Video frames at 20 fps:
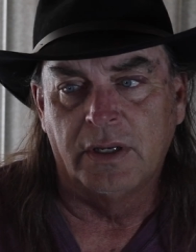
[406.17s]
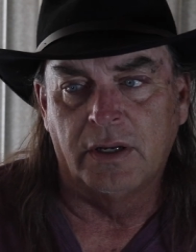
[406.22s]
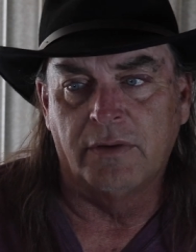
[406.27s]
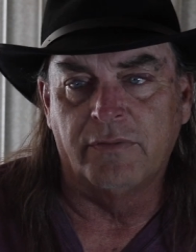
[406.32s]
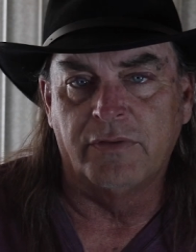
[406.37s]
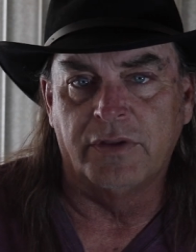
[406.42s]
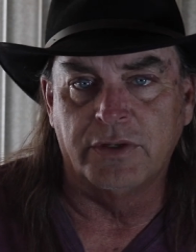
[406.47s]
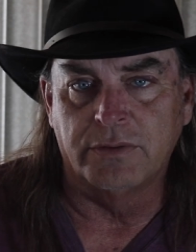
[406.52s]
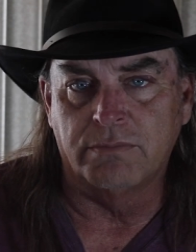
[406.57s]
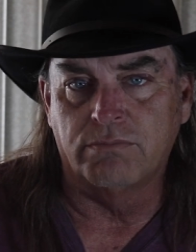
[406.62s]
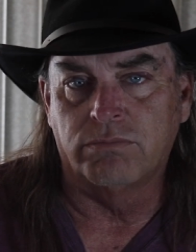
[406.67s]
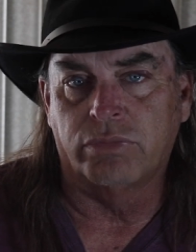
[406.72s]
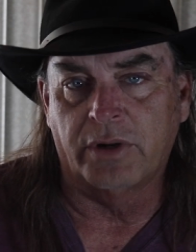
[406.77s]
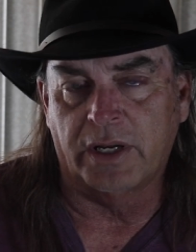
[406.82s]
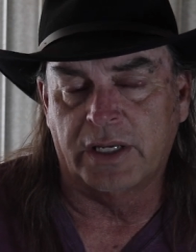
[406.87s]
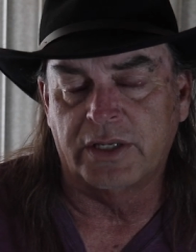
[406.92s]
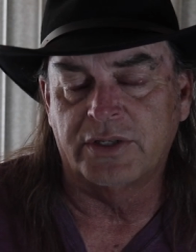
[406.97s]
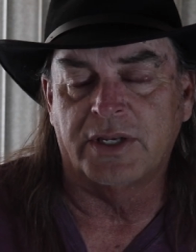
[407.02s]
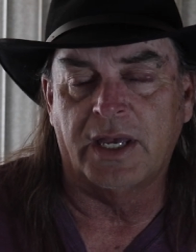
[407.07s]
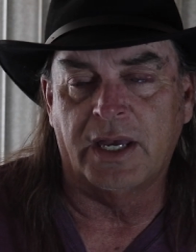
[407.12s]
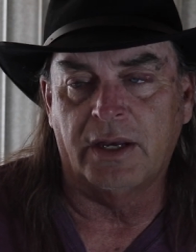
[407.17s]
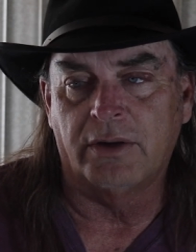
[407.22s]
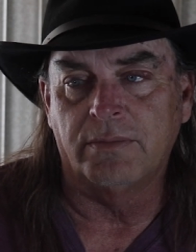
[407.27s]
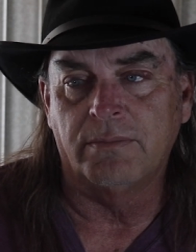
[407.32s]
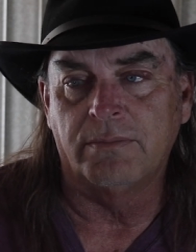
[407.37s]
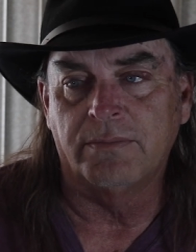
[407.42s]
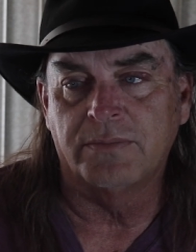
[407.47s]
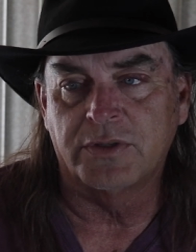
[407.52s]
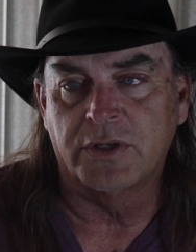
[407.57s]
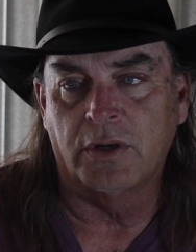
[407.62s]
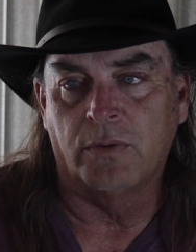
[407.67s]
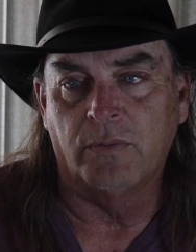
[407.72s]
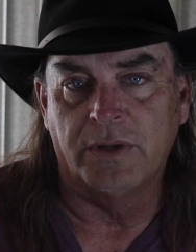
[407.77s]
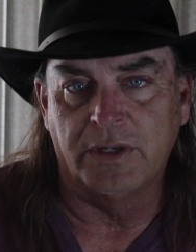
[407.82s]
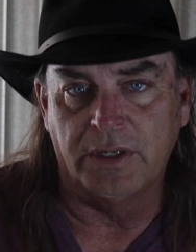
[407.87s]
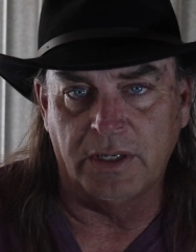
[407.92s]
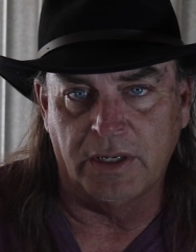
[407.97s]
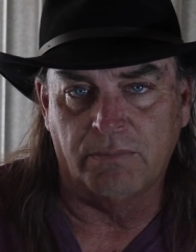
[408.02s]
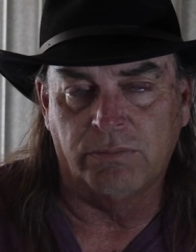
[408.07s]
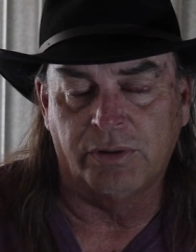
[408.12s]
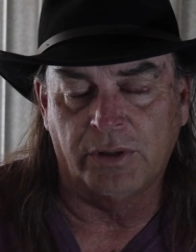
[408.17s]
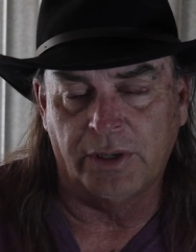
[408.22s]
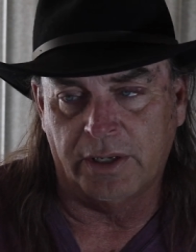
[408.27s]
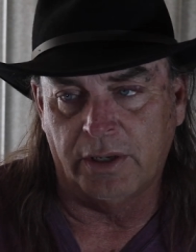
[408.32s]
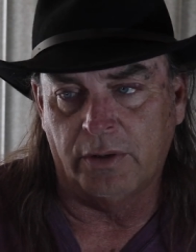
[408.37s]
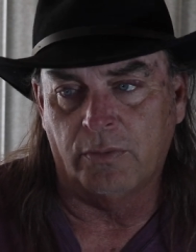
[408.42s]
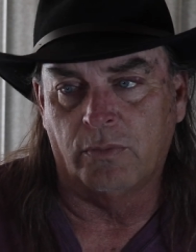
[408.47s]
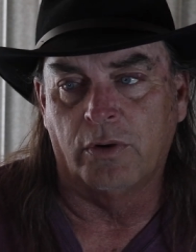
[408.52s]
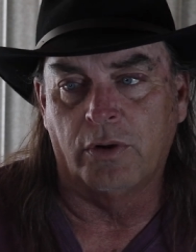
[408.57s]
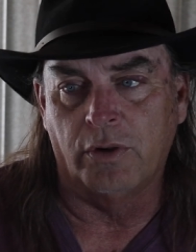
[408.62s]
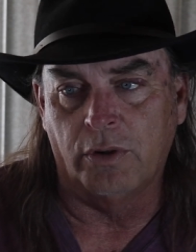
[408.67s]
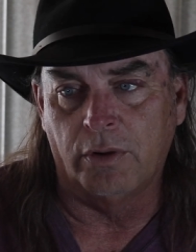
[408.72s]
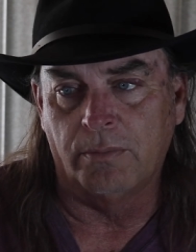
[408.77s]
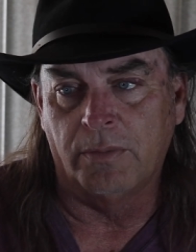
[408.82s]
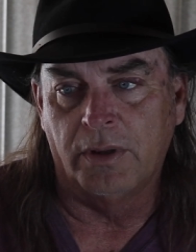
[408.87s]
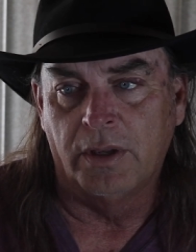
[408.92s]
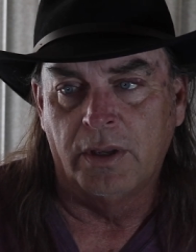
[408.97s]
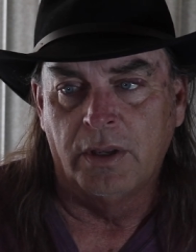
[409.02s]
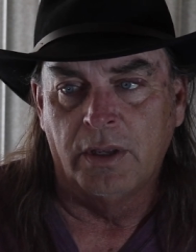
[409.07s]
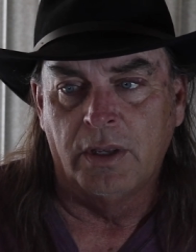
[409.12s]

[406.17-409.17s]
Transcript: of these bricks out. So we'd need plenty of room.